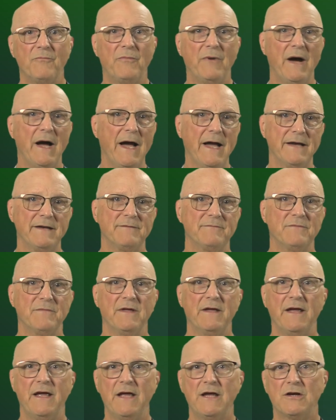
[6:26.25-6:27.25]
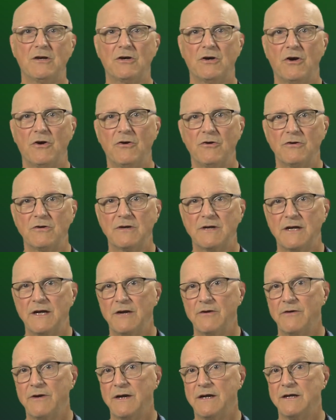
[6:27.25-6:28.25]
But a current
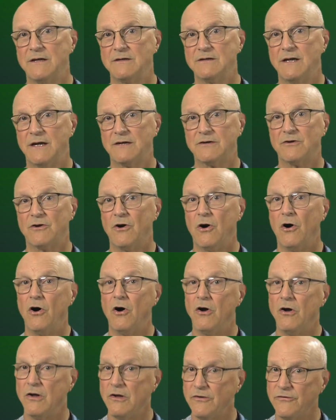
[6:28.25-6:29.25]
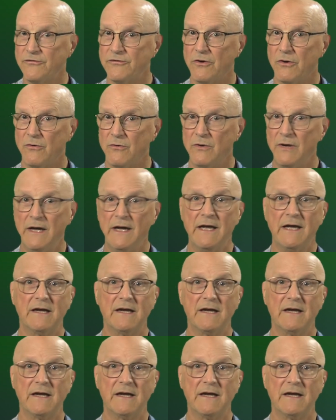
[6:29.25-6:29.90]
carrying conductor also